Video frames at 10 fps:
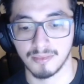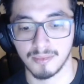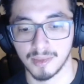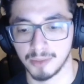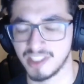
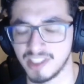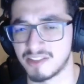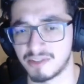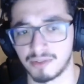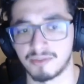like a
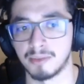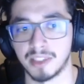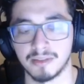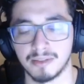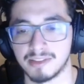dessert for
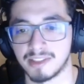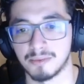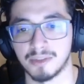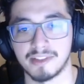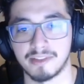me, where it's like
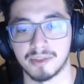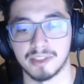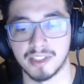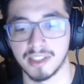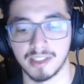once
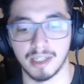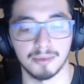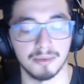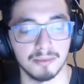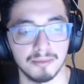every
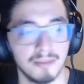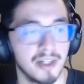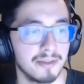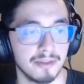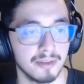couple
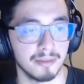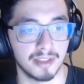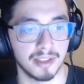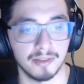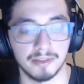months or something like
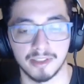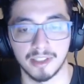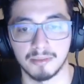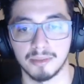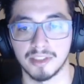that, I'll sit
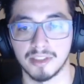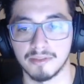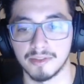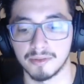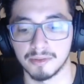down and play an individual